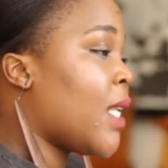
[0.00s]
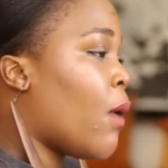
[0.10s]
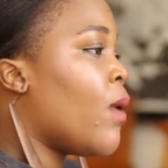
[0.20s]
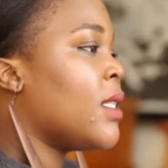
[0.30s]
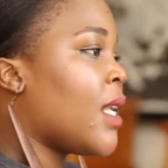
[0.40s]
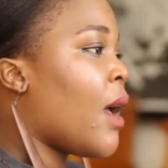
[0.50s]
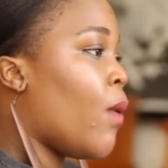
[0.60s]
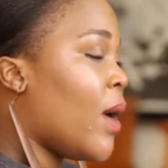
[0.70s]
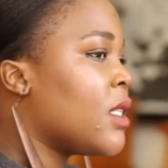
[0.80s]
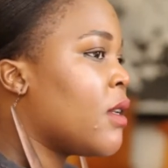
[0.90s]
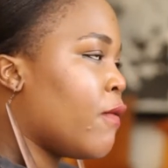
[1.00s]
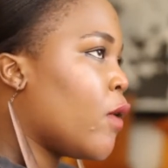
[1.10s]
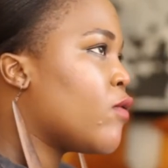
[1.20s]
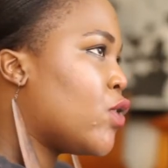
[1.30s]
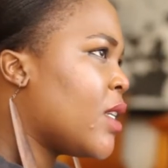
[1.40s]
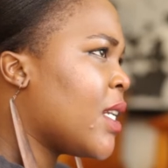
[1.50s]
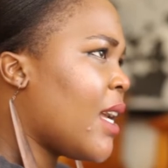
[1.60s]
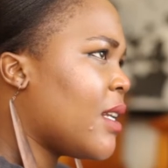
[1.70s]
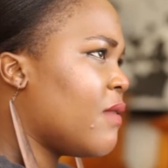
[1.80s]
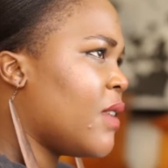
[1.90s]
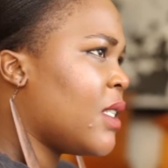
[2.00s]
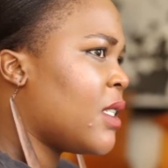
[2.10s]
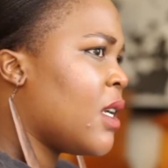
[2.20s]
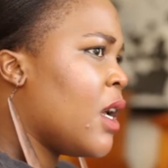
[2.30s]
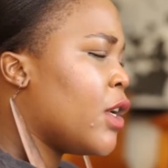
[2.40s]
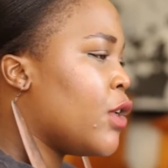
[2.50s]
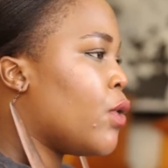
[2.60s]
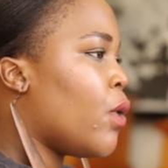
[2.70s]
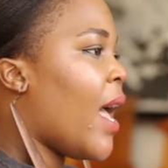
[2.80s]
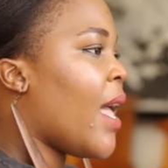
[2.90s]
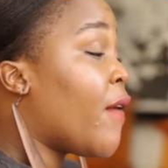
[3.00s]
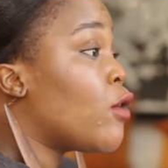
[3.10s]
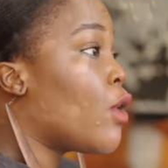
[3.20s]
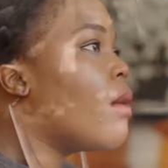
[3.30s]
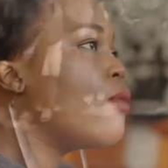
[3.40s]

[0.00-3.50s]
because I was an involved student activist, you know, I found